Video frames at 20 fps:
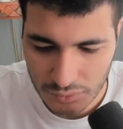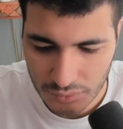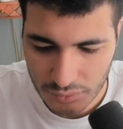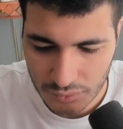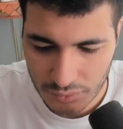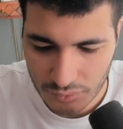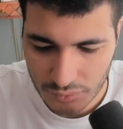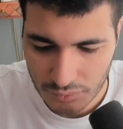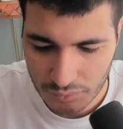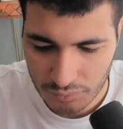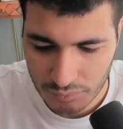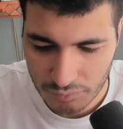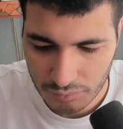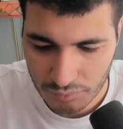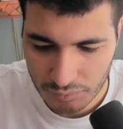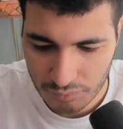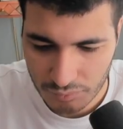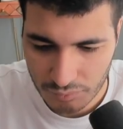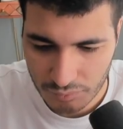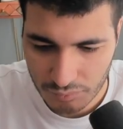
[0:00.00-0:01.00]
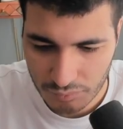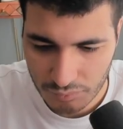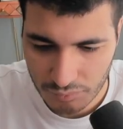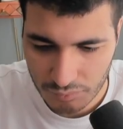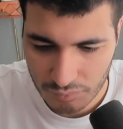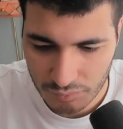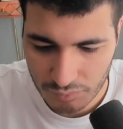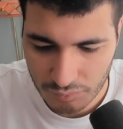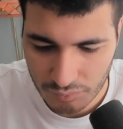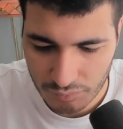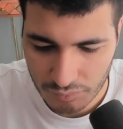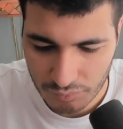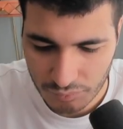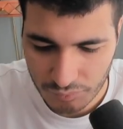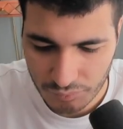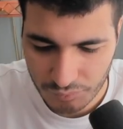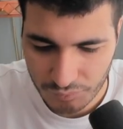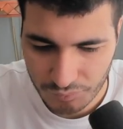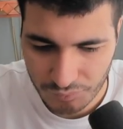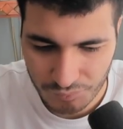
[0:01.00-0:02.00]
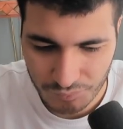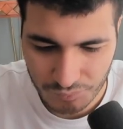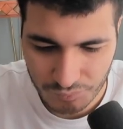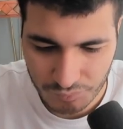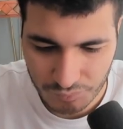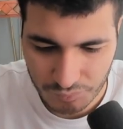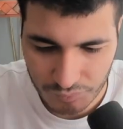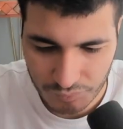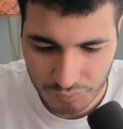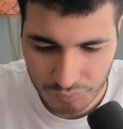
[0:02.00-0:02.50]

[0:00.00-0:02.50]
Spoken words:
[no speech]